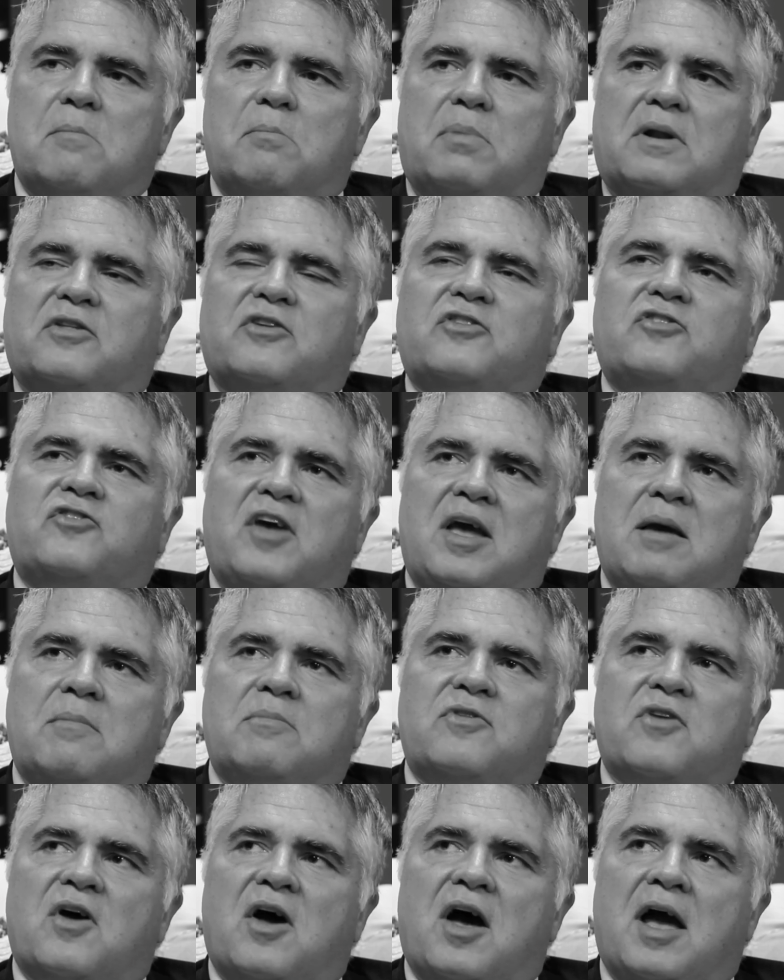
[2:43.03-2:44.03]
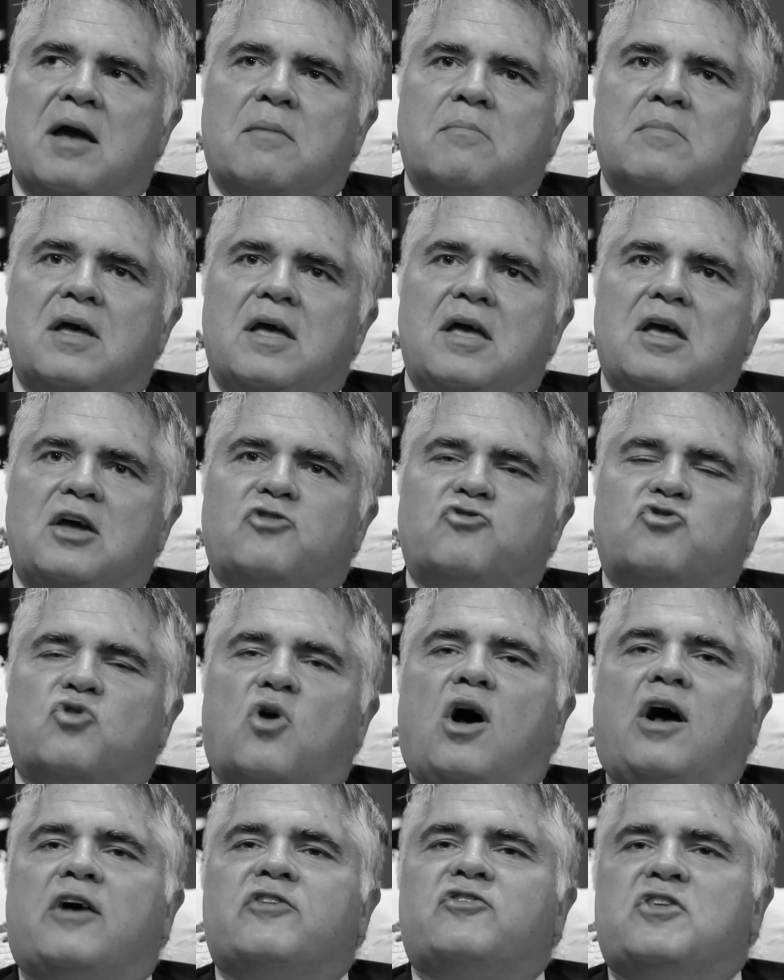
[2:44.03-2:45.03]
but at the same time
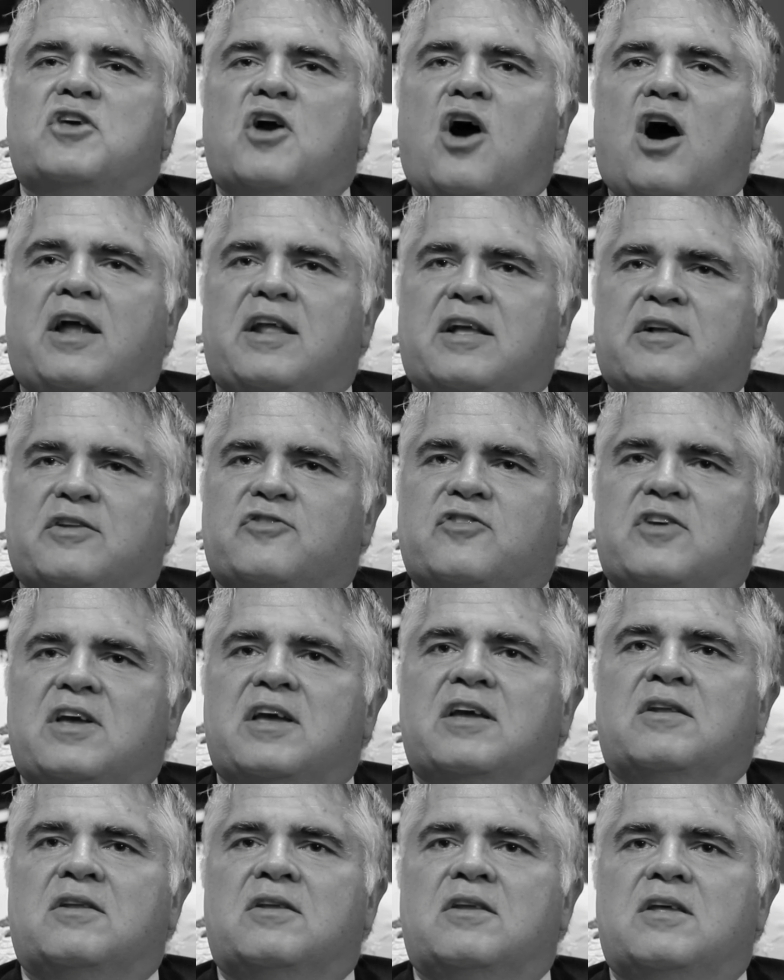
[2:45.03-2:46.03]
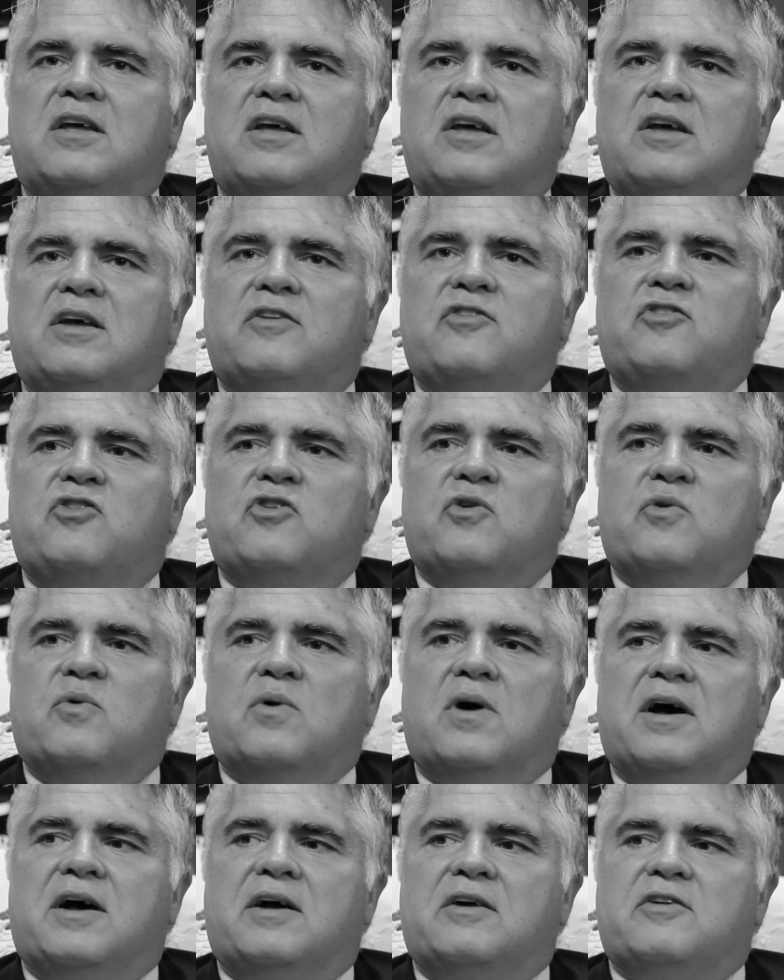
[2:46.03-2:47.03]
draws the audience in
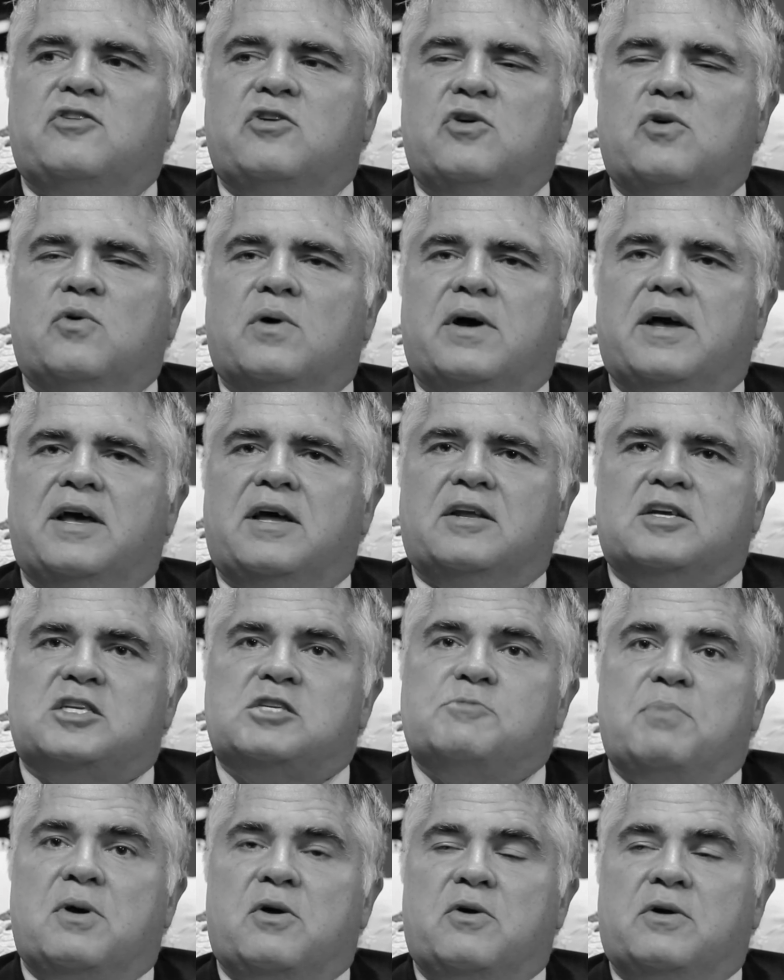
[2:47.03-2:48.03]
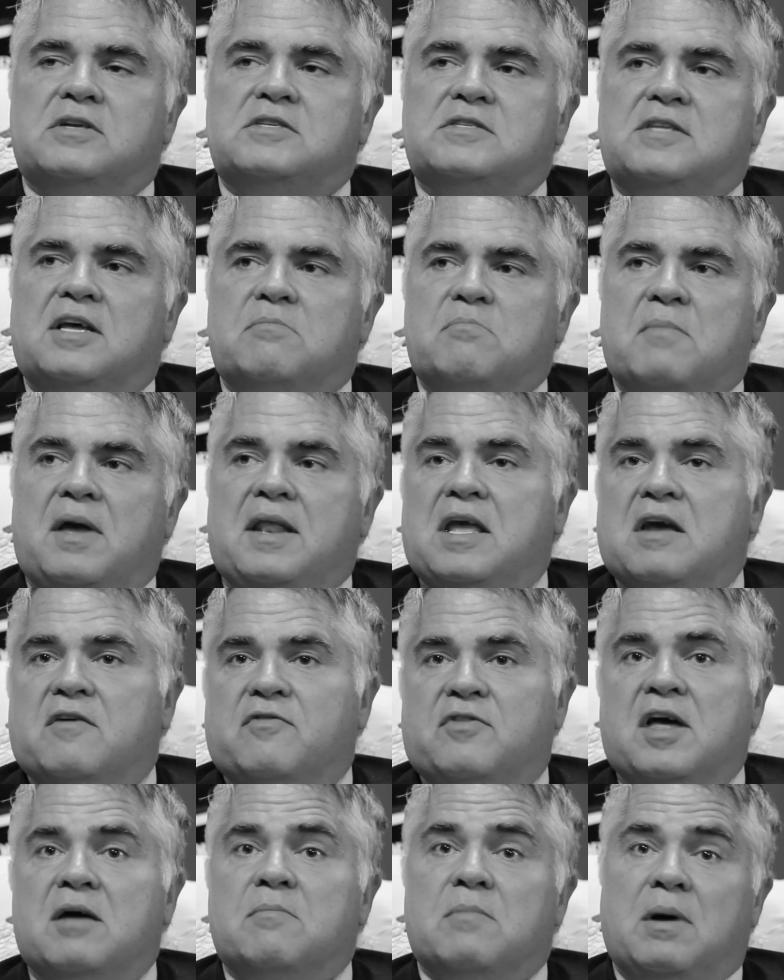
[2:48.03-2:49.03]
to, to an experience that many
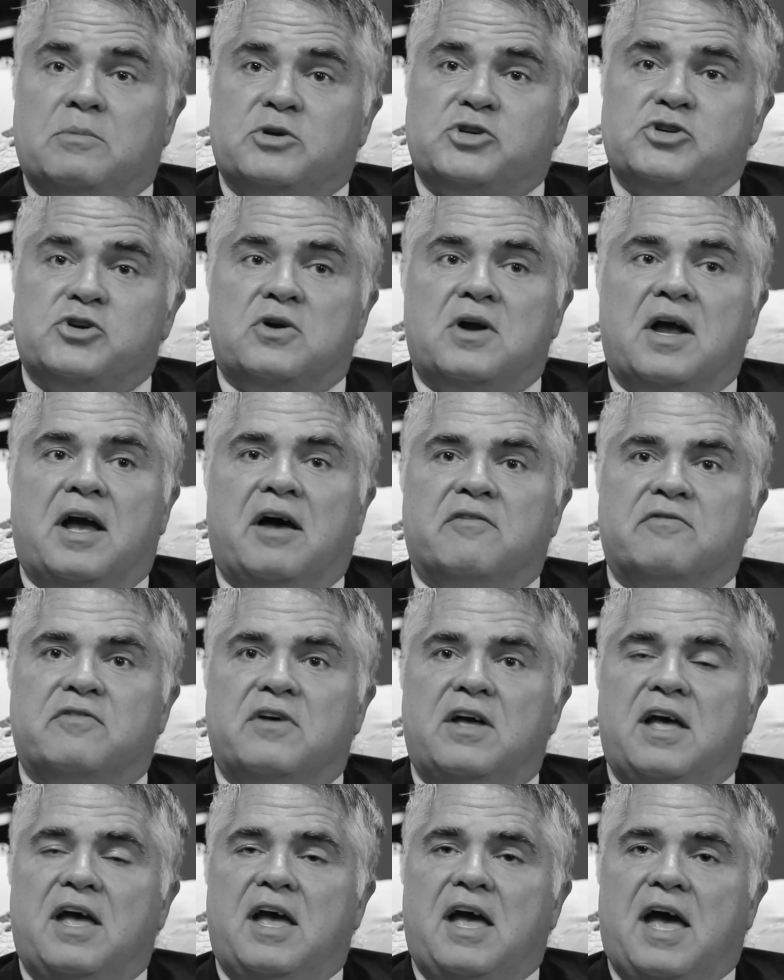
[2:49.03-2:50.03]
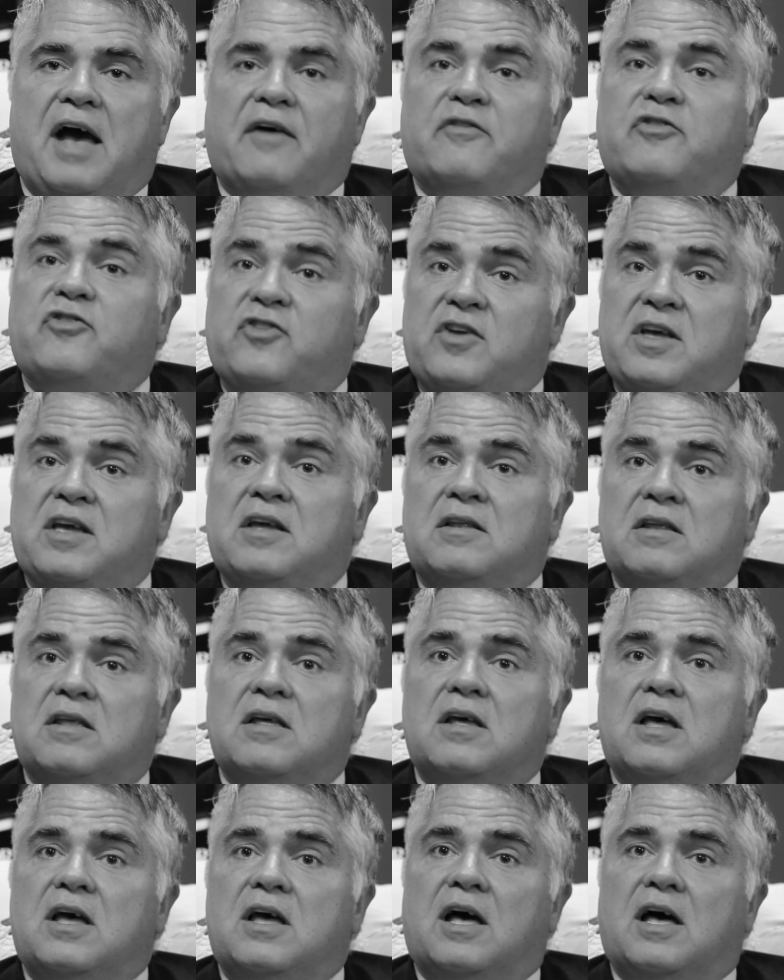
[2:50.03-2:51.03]
of them, I'm sure, have, have seen
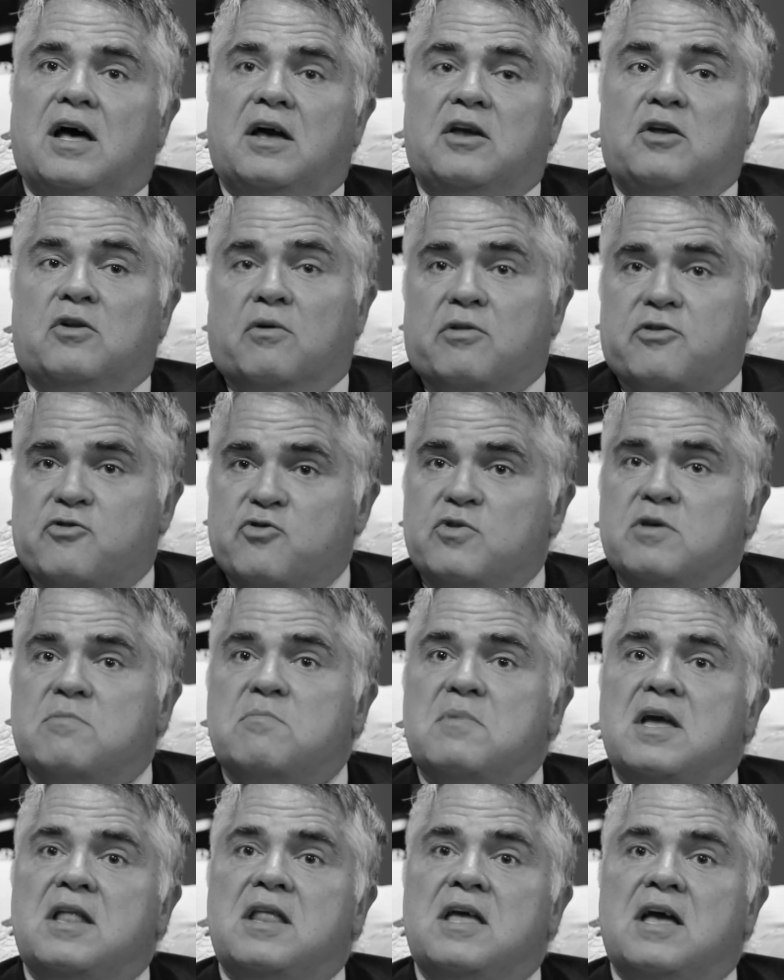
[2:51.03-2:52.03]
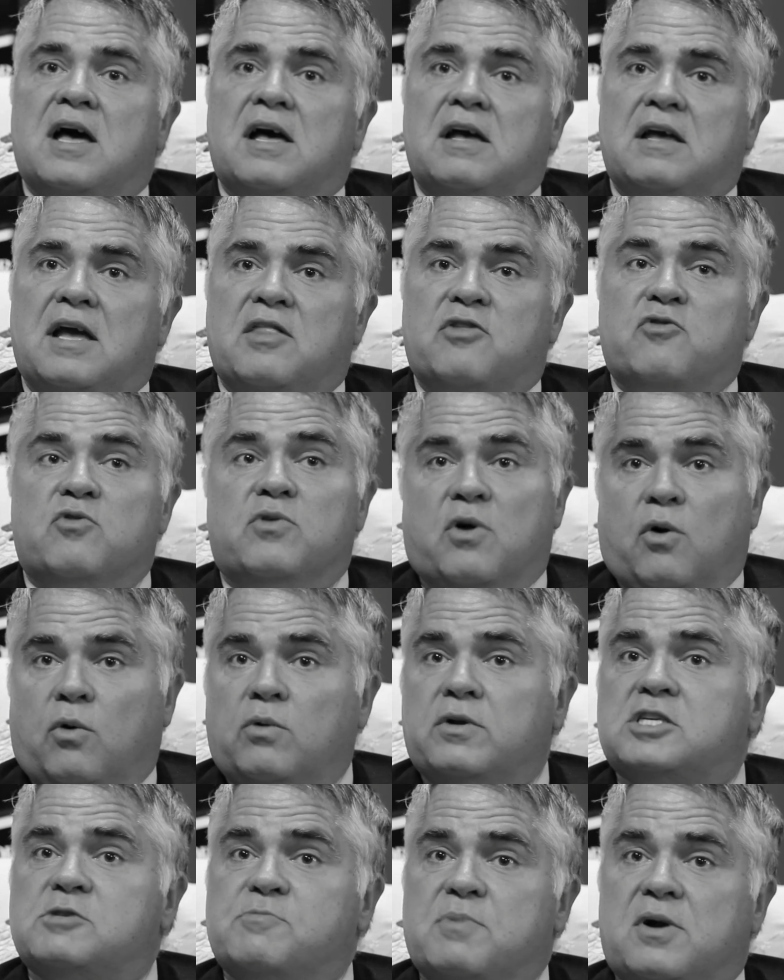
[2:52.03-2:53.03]
you know, through the media and through their
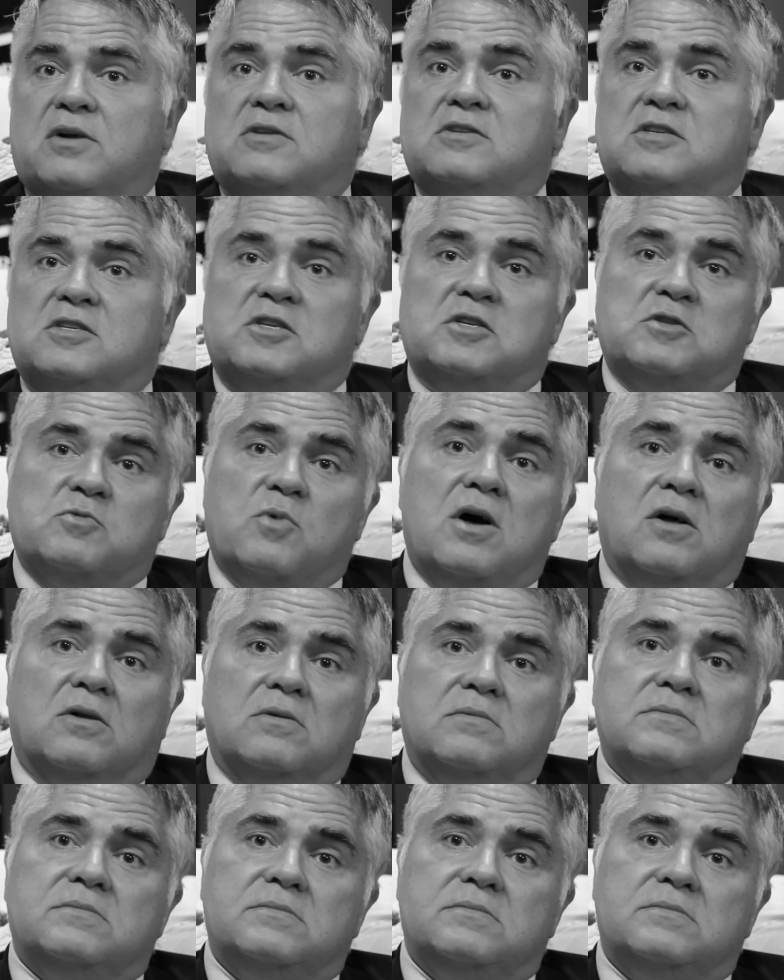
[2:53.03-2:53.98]
own experiences as well.